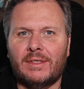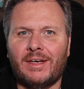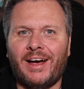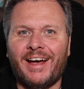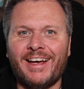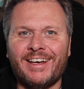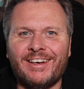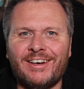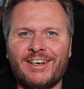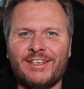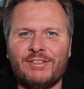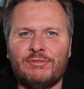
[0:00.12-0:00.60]

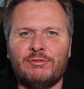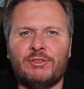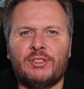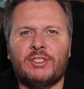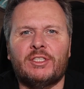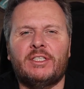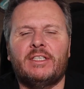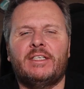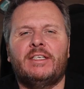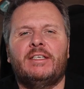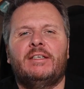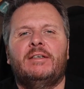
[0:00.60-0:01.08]
Hi guys,
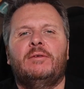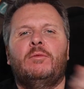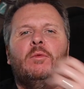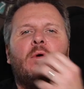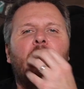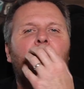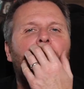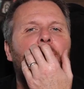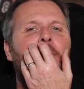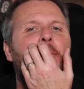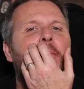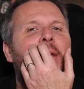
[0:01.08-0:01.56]
Richard here.
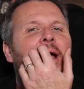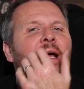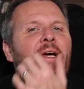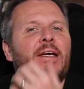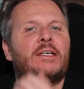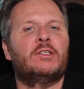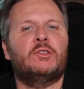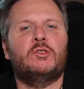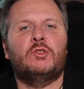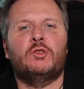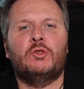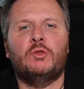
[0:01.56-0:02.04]
Welcome
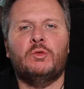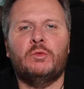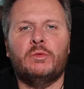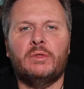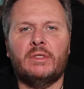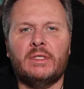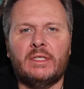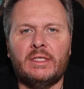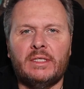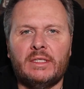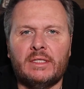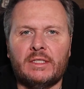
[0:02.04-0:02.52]
back to
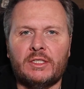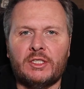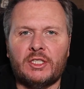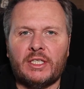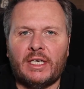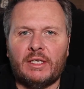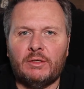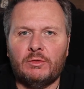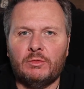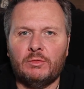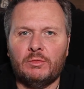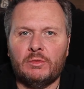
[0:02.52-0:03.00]
the
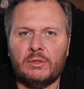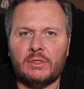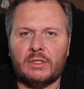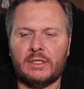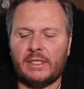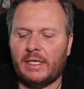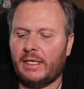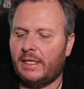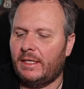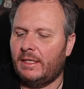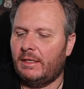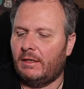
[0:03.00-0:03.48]
channel.
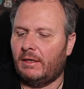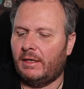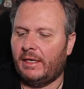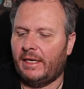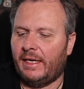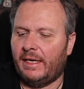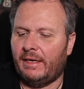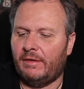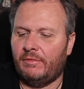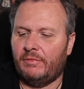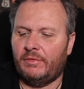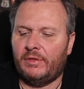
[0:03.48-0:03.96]
Today I
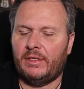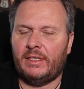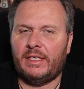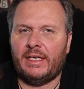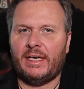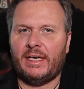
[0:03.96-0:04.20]
have the